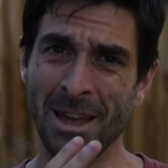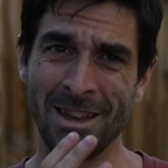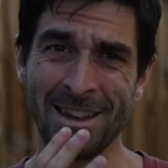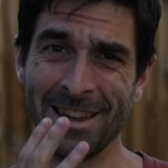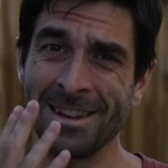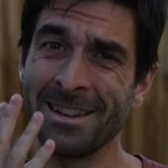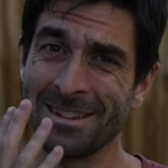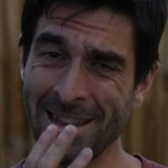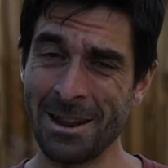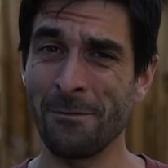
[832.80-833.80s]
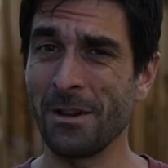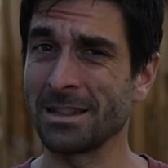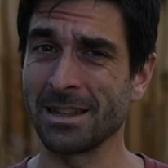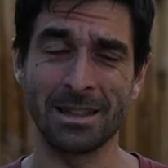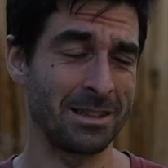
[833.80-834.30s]
and then
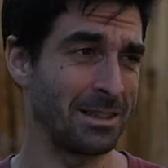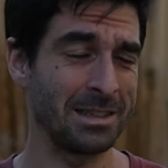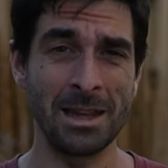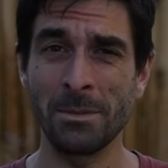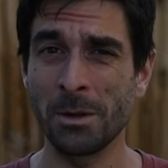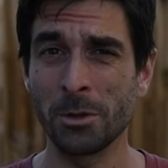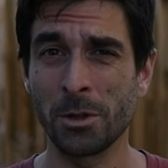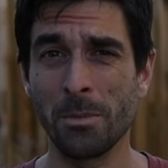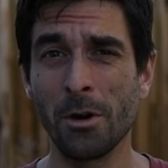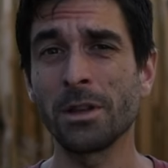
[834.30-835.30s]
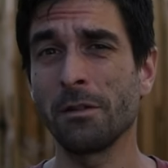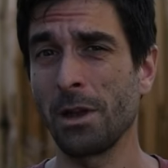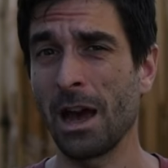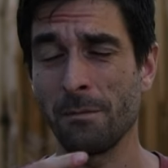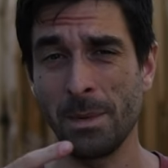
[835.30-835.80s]
fix it. It's the same thing with the boat. If
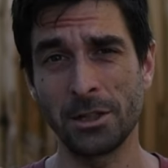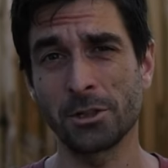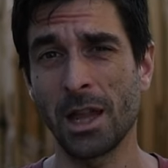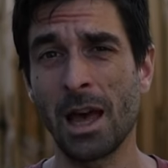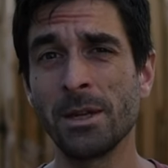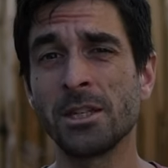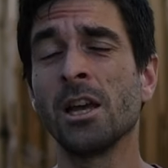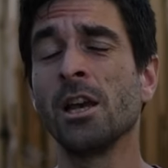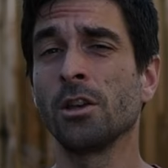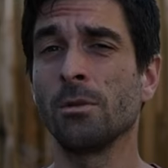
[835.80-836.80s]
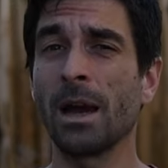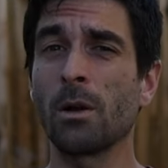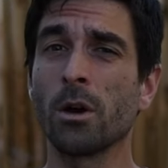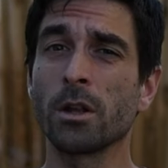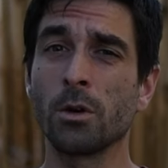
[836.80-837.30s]
you have major damage, you might
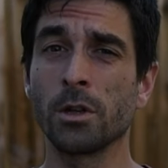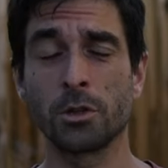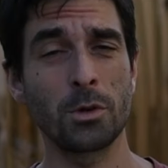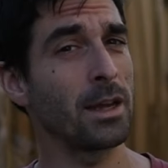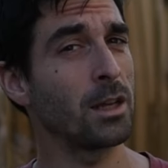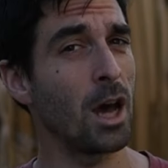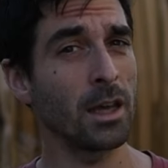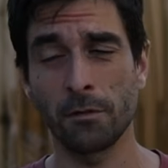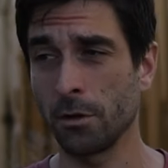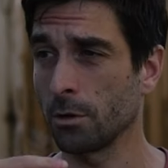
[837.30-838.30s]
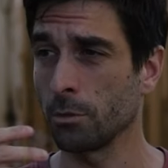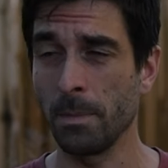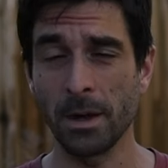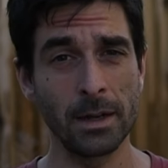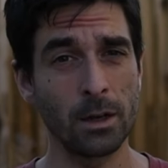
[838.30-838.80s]
want to go in a dry dock. If you're
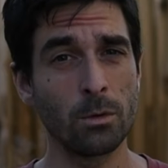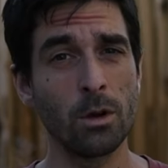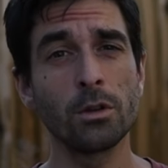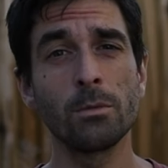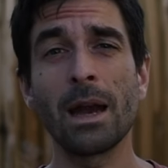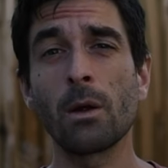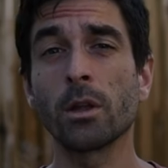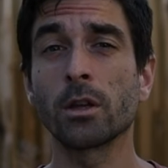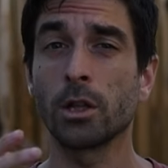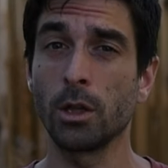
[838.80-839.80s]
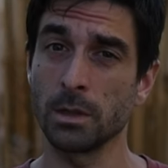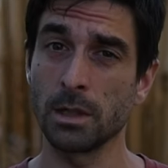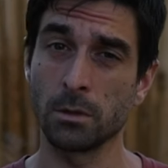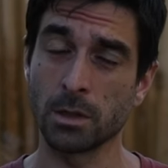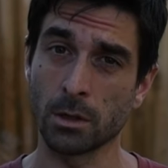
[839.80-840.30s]
repairing a road, you might want to close
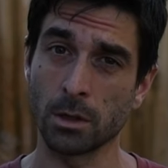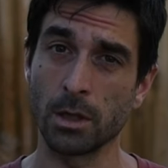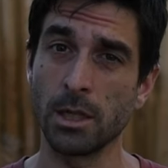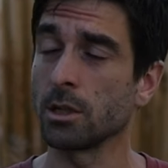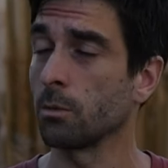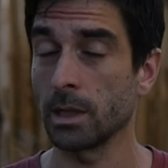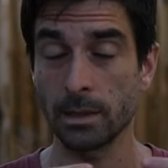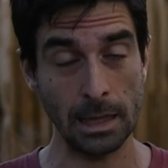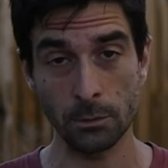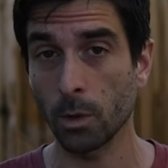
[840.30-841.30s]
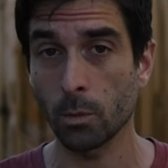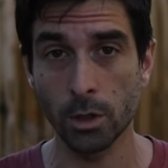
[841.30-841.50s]
it to circulation. Well, that's what we're